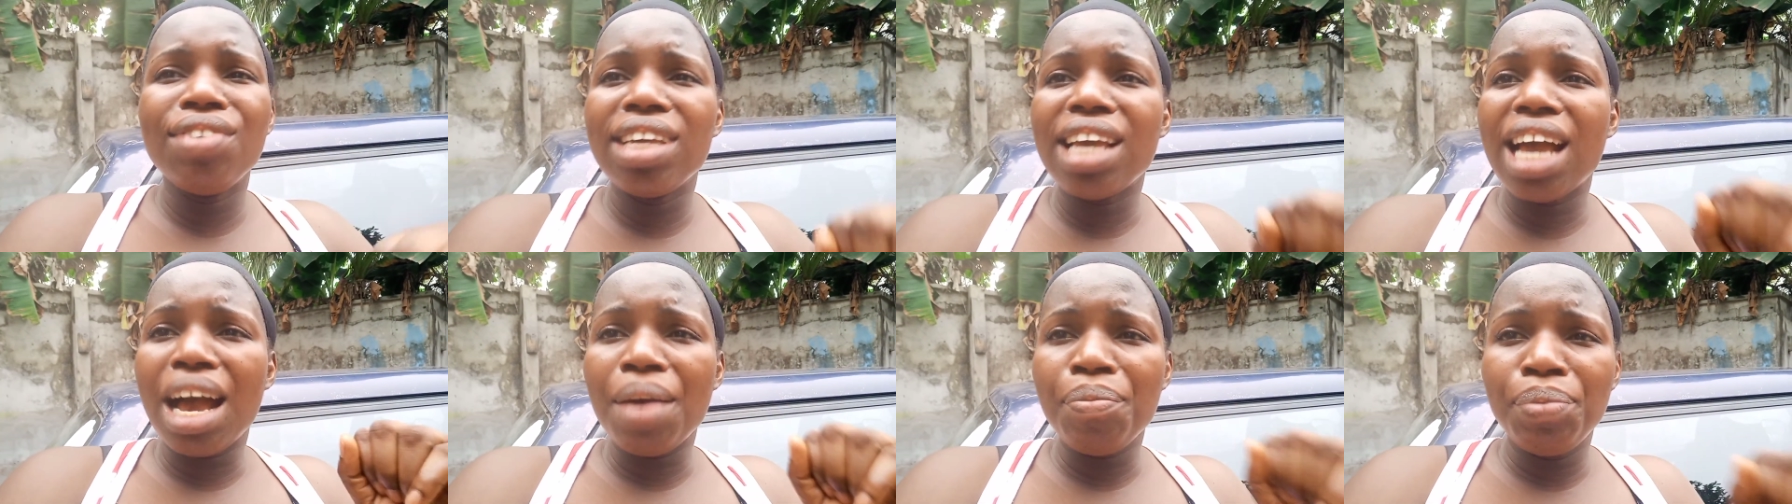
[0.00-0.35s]

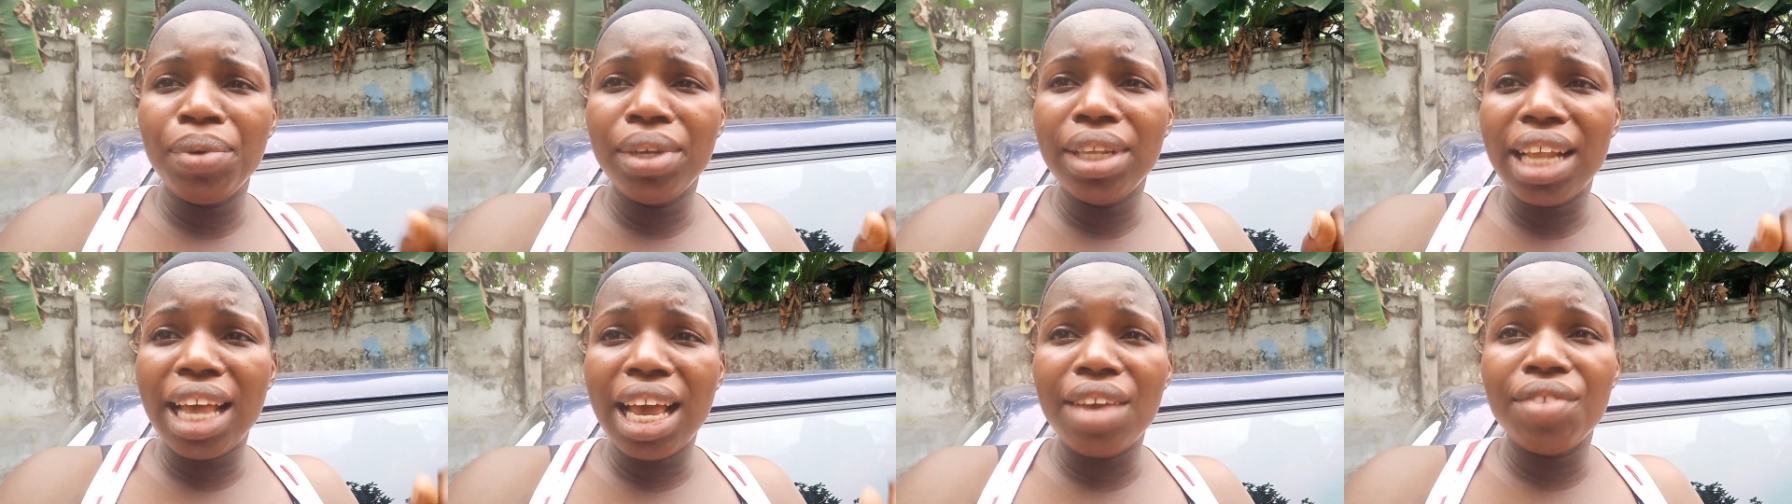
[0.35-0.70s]
a
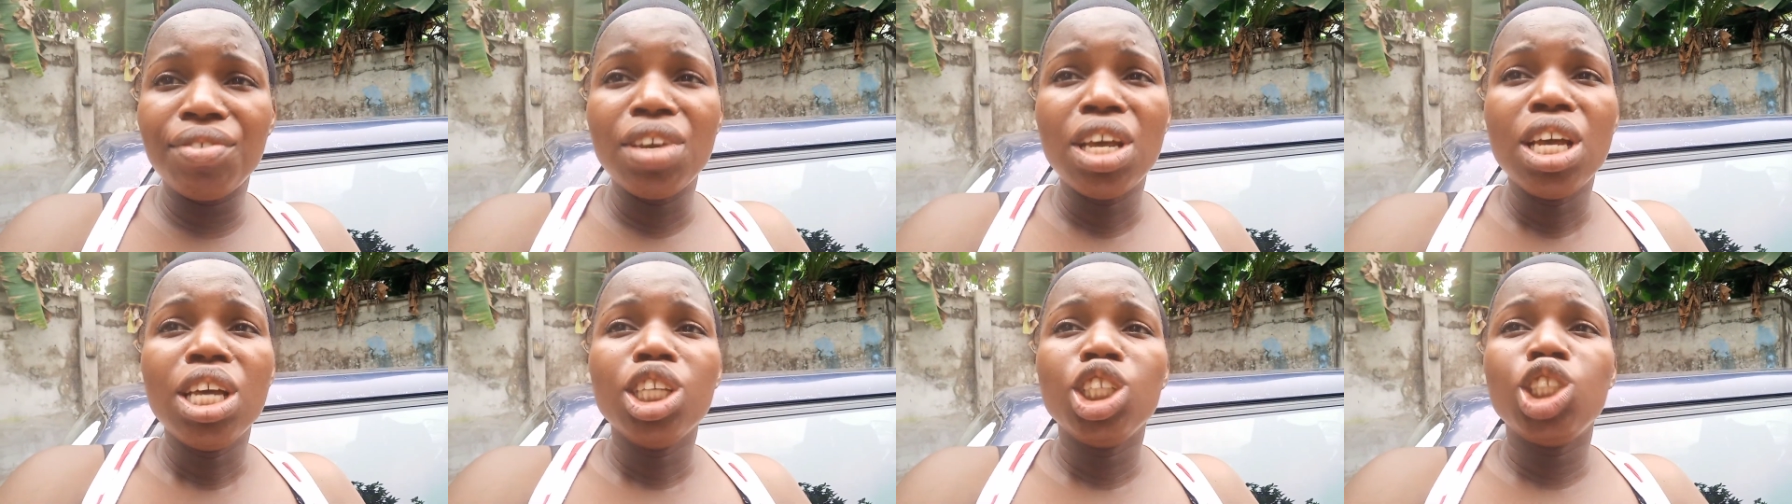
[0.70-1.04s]
happy
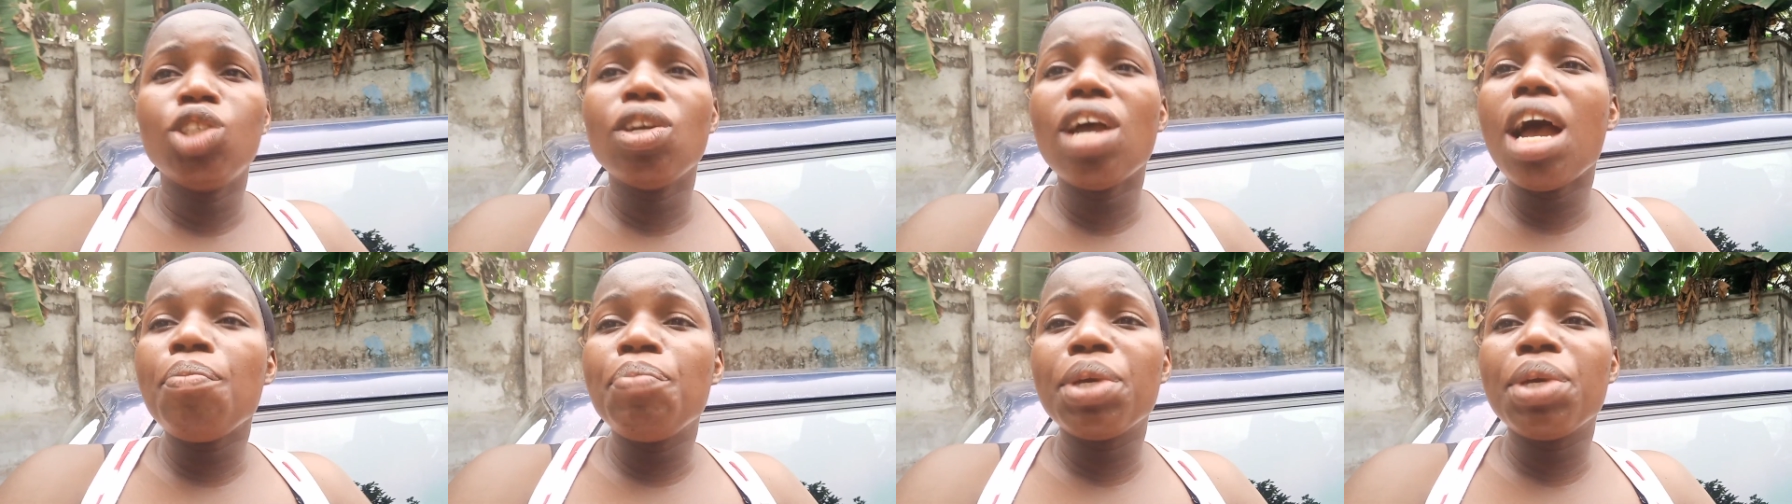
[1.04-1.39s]
life.
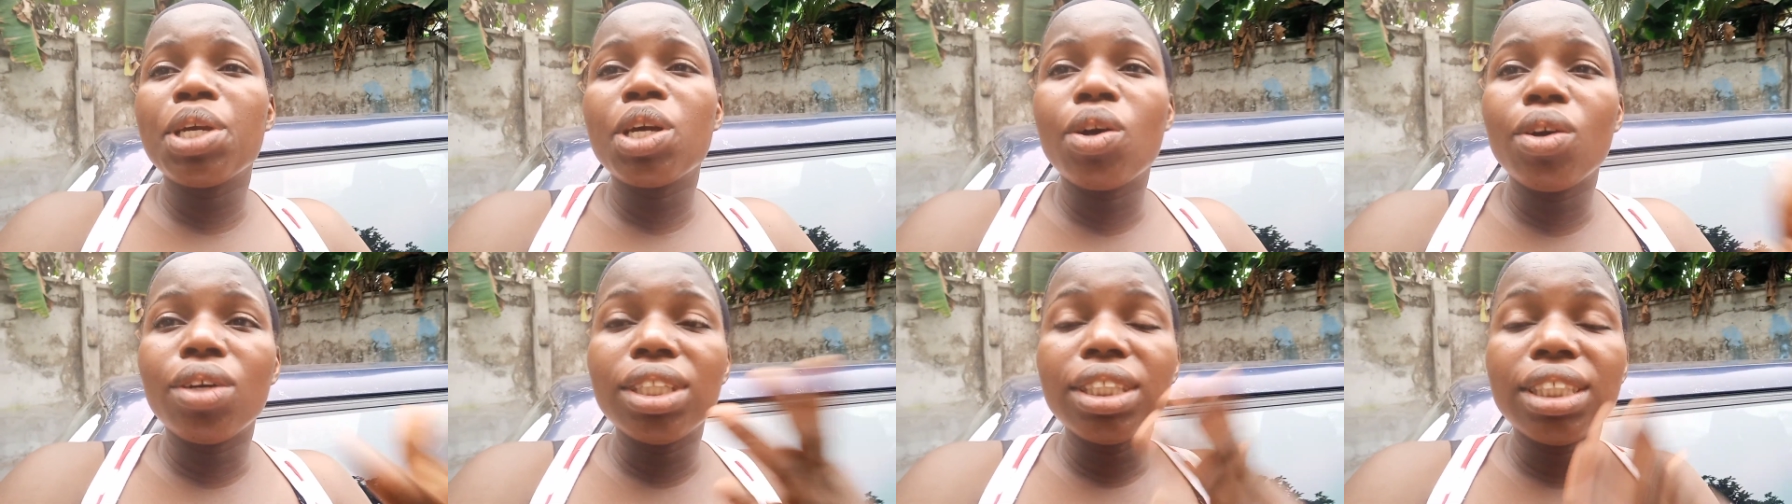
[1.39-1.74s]
Try and be
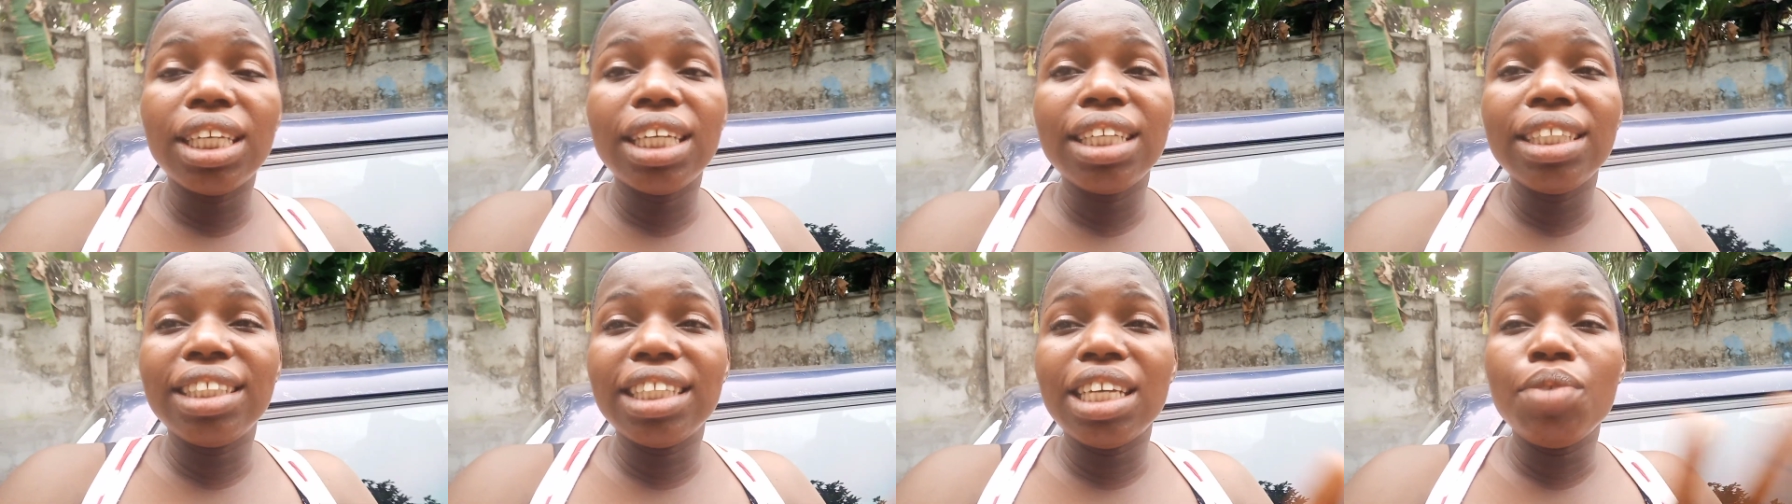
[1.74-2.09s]

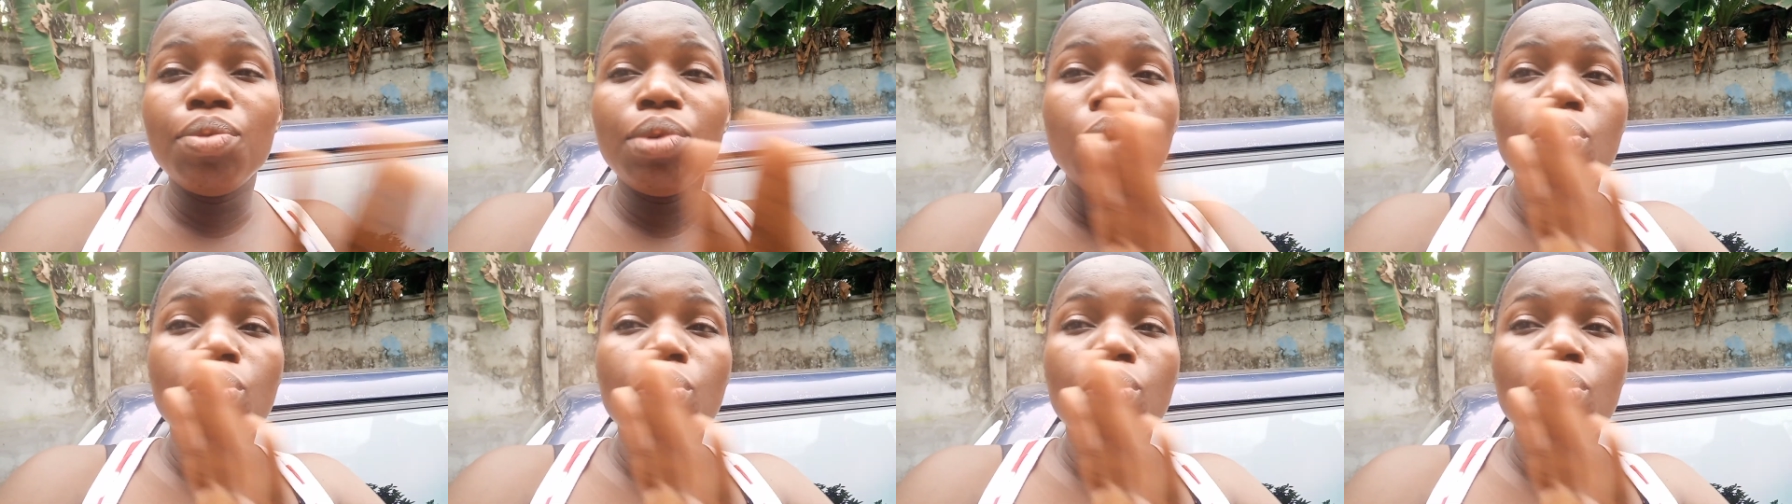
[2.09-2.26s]
contented